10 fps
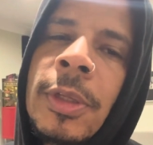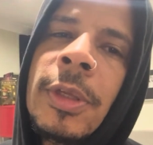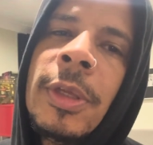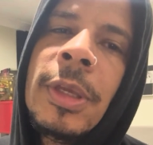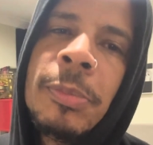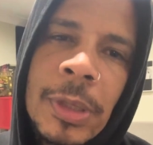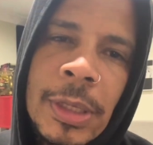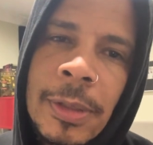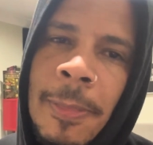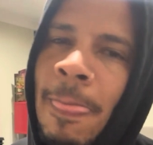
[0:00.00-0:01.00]
EP.
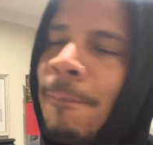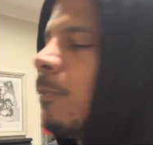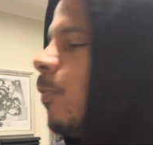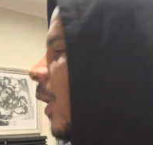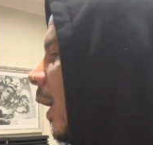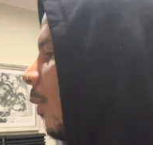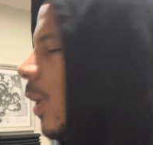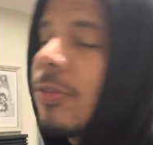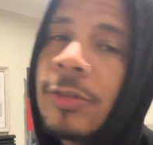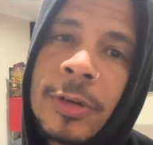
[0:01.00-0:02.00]

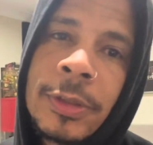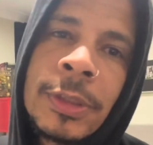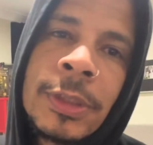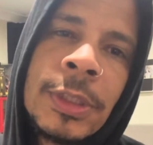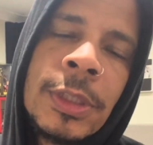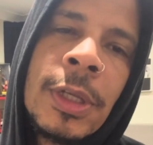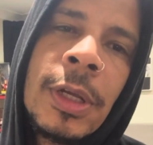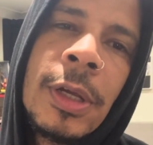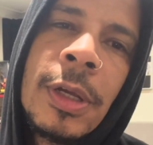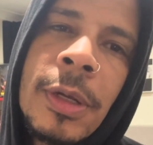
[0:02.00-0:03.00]
However,
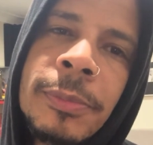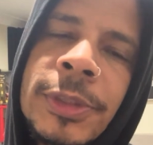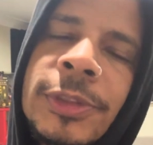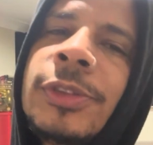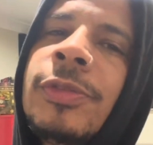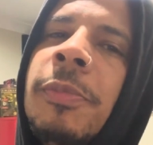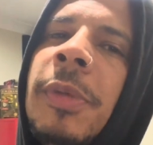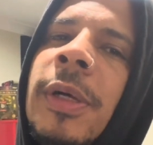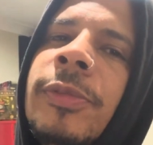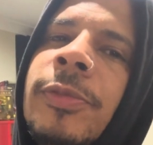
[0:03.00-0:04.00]
this is for
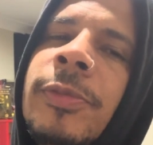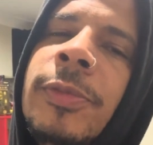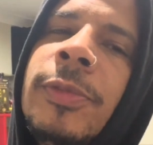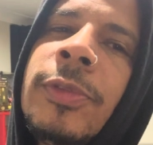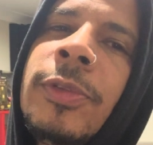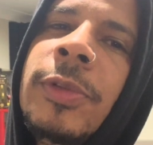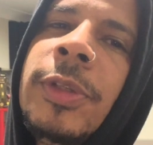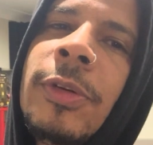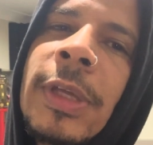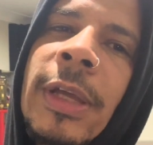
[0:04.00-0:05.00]
my
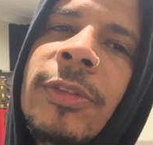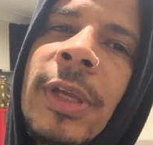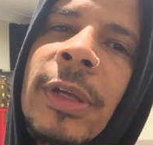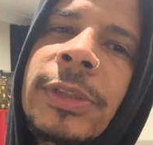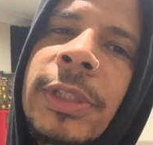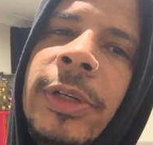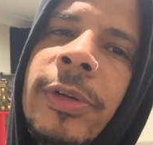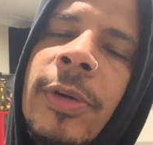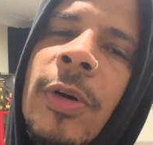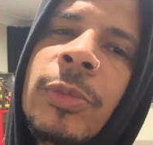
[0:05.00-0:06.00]
studio cats out there,
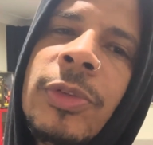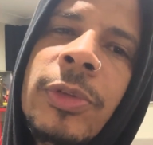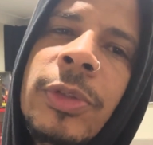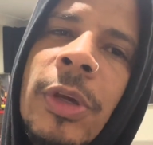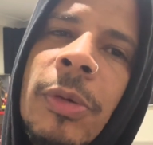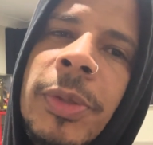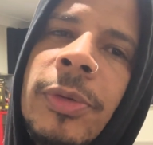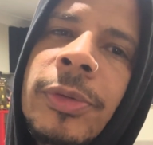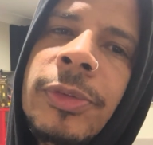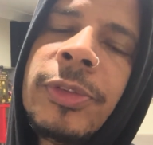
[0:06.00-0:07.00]
home studio
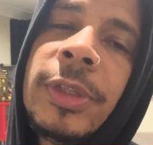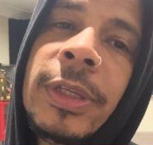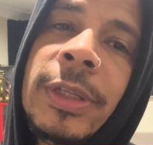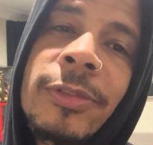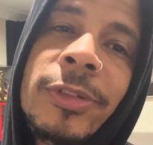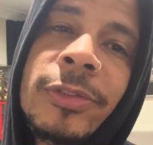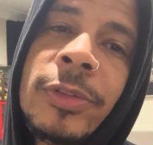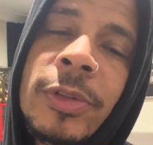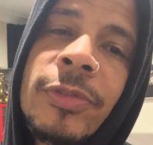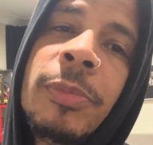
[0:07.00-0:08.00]
builders, and even if
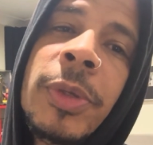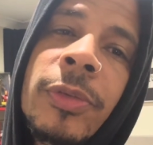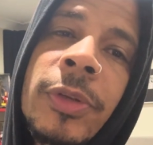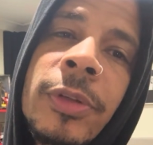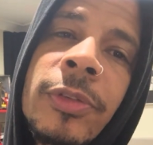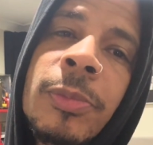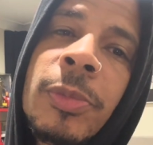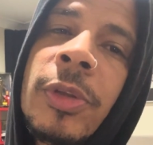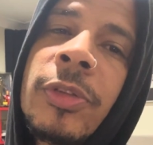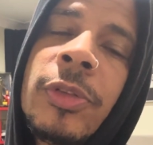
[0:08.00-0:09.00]
you're building
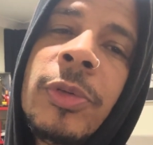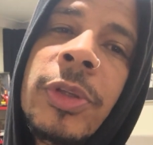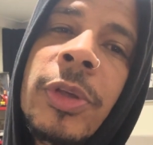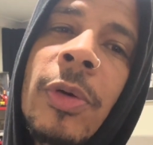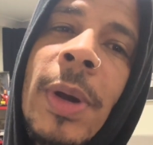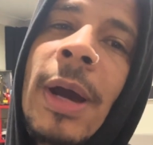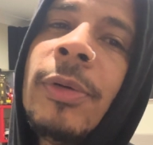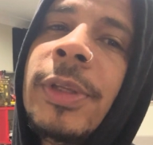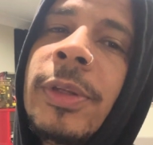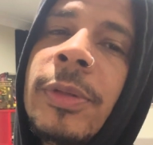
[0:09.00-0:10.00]
a studio
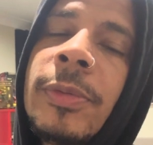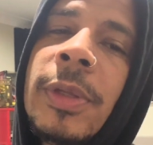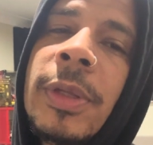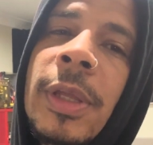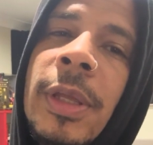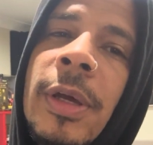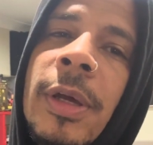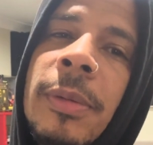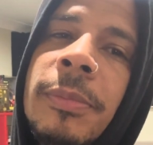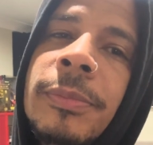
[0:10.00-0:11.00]
out in a
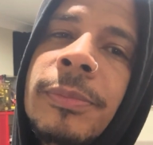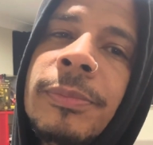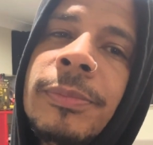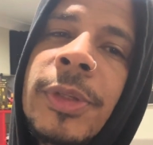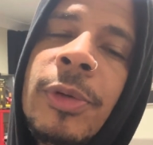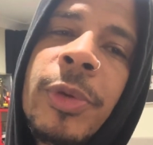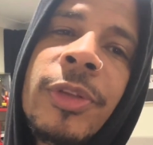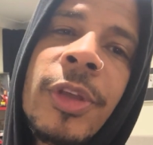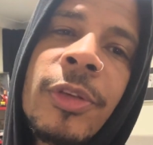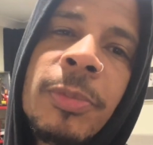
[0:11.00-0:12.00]

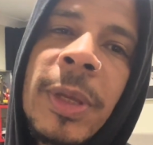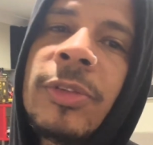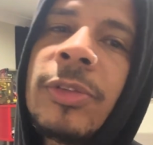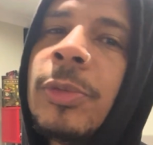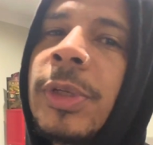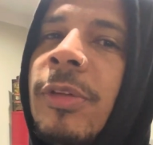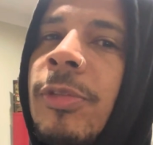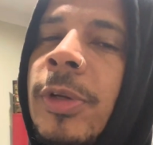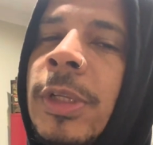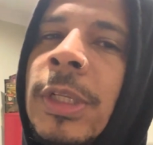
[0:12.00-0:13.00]
retail space or
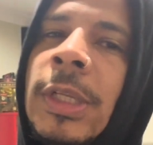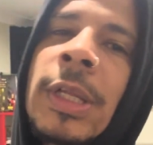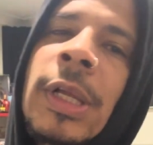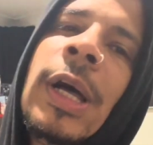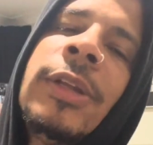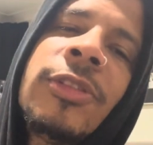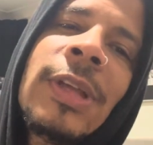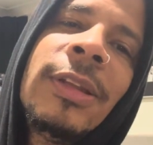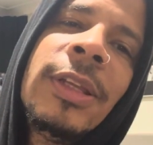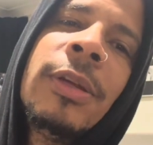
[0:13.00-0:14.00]
whatever, I
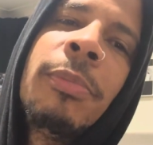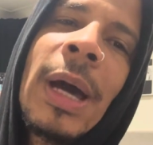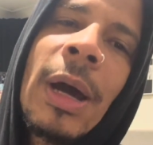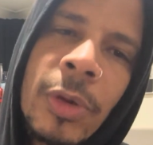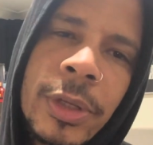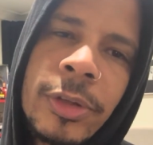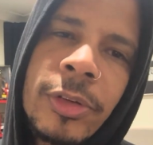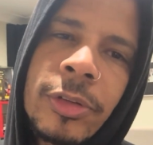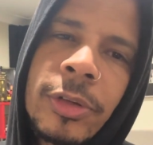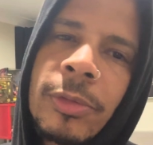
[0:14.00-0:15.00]
decided to get a power
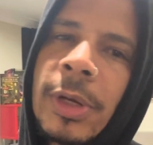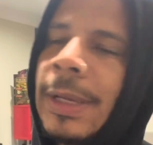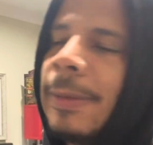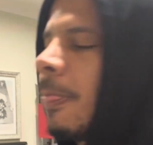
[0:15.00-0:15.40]
conditioner, right?